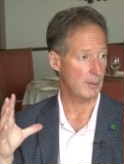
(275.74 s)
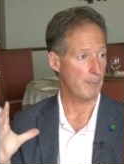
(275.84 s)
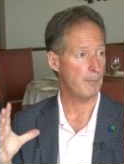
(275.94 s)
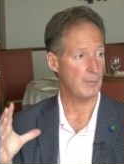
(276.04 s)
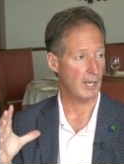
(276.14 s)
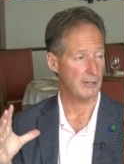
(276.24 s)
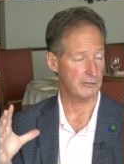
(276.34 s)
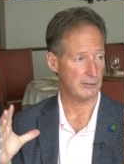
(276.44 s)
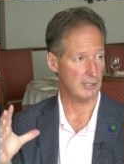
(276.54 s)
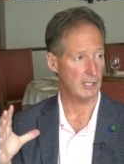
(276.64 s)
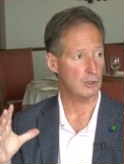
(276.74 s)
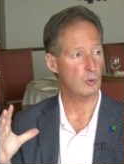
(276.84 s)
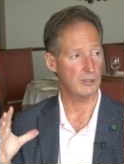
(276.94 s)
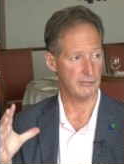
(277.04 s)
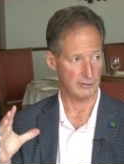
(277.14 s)
the, has
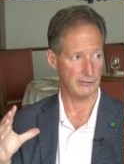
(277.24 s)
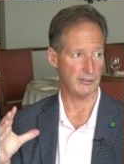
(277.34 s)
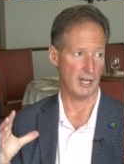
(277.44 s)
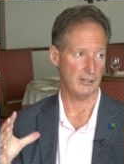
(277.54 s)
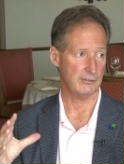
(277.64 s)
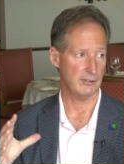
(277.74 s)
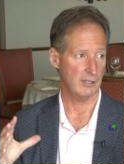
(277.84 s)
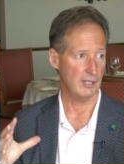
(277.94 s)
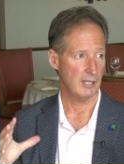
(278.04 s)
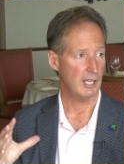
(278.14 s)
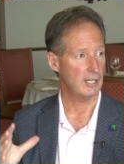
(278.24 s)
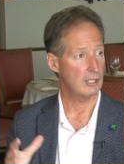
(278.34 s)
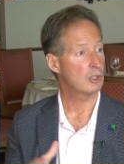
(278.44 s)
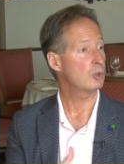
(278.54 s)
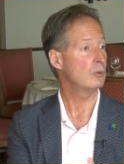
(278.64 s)
increased in size. And
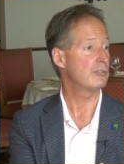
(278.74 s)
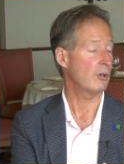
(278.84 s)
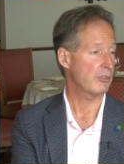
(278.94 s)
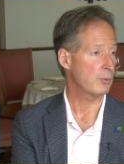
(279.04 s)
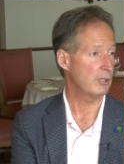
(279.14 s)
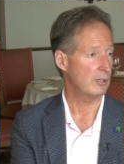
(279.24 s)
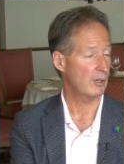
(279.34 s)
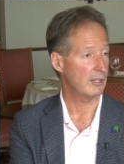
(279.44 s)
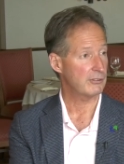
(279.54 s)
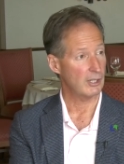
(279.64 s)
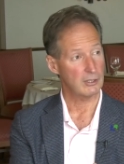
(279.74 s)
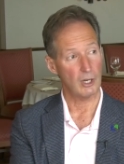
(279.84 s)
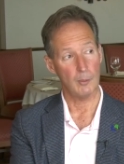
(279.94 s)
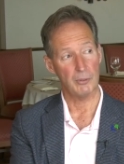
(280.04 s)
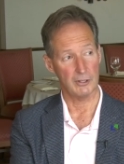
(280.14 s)
it includes all three of the landslide
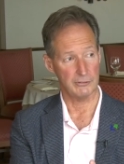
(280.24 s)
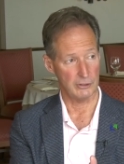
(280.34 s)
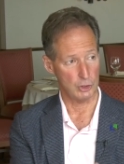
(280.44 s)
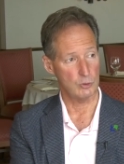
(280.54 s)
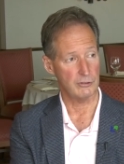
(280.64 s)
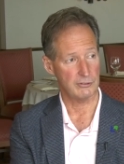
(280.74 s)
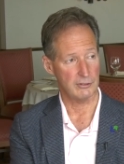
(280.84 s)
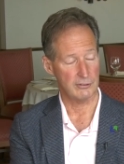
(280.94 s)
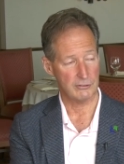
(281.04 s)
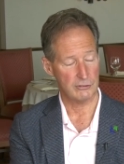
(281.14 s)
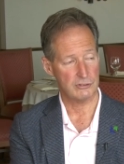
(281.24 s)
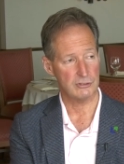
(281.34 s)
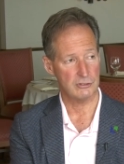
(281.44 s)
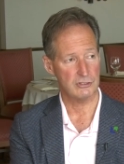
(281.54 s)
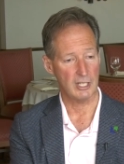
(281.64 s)
complexes mm -hmm. that you mm-hmm.
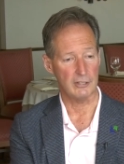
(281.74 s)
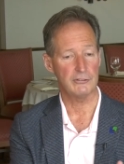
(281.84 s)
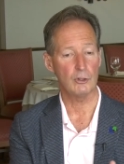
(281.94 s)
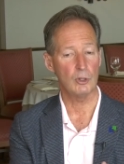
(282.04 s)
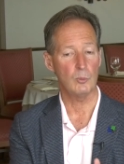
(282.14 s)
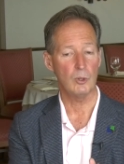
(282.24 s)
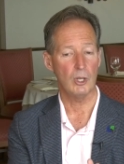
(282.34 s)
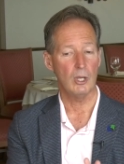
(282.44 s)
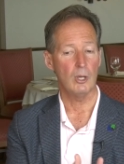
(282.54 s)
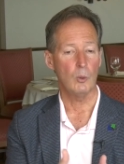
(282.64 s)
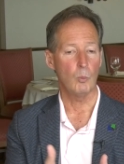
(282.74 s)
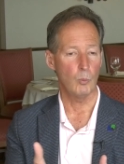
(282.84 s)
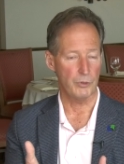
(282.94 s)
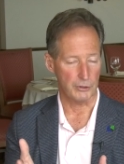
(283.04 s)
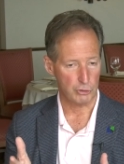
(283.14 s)
just said. So the
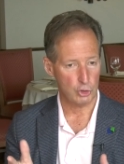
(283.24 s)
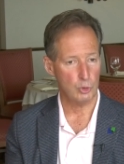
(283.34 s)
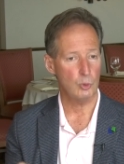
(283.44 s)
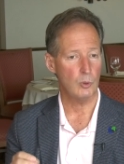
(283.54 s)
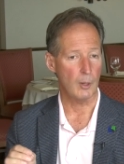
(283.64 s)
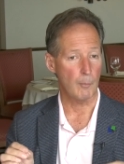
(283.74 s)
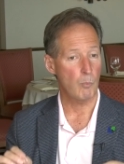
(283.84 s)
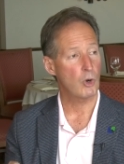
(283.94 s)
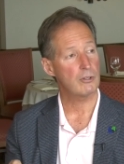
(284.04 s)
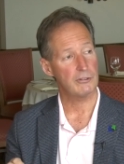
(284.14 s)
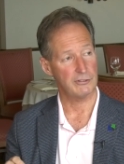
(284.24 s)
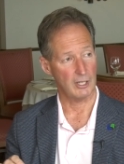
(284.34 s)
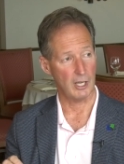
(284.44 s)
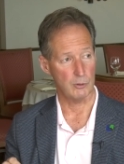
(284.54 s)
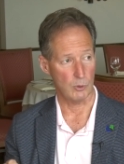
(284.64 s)
the two
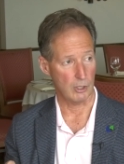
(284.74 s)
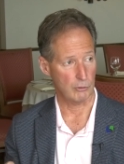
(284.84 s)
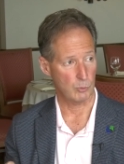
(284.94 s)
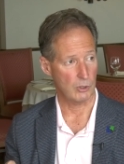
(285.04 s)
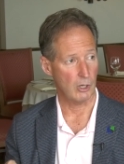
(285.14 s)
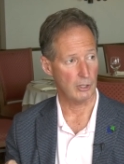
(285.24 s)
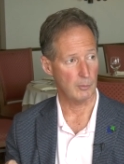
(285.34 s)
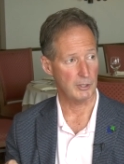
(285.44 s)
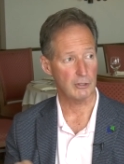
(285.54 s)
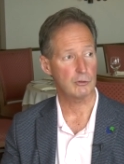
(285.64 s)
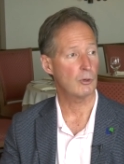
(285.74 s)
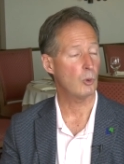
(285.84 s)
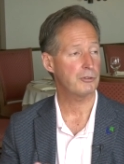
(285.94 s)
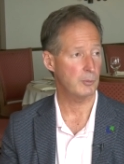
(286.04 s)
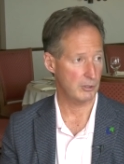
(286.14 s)
emergency hydroaugers, we'll call them, because
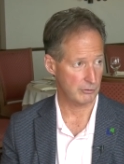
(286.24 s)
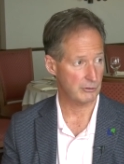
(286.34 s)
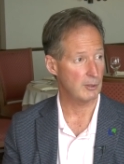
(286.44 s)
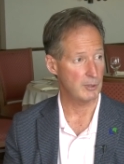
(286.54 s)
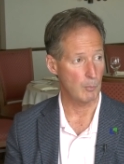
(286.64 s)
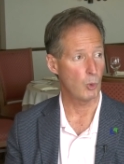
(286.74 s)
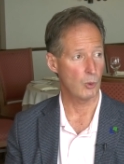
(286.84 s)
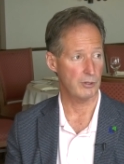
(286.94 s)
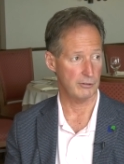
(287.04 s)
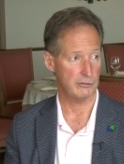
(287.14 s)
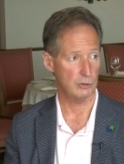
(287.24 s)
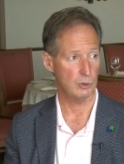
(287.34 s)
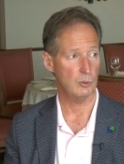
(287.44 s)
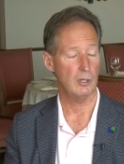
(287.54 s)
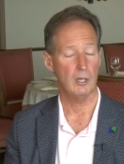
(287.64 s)
ultimately there's going to be more than
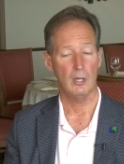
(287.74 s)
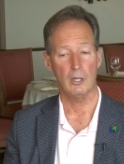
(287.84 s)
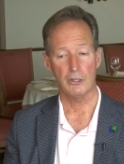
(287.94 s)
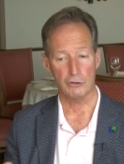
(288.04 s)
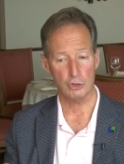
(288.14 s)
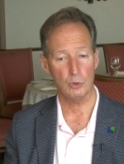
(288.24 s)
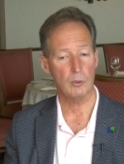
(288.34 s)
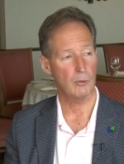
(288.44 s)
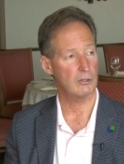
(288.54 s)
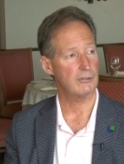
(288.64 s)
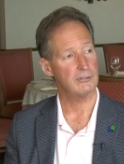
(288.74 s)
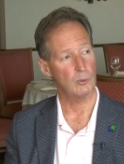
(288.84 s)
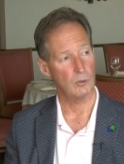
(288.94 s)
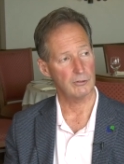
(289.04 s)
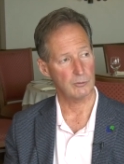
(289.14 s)
two. The two
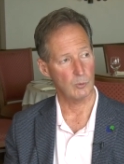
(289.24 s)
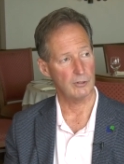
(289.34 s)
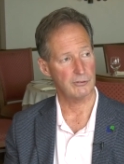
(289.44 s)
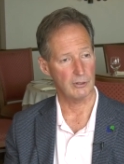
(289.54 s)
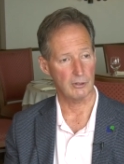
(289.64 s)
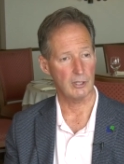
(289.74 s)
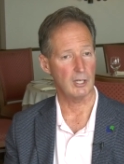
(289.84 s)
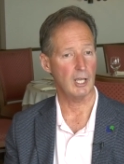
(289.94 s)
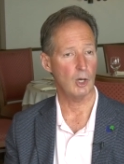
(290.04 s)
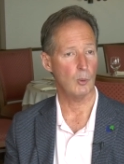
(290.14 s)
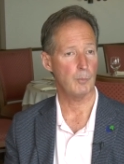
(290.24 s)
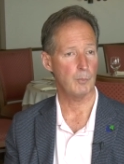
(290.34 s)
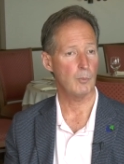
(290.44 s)
emergency ones are ones that are going to help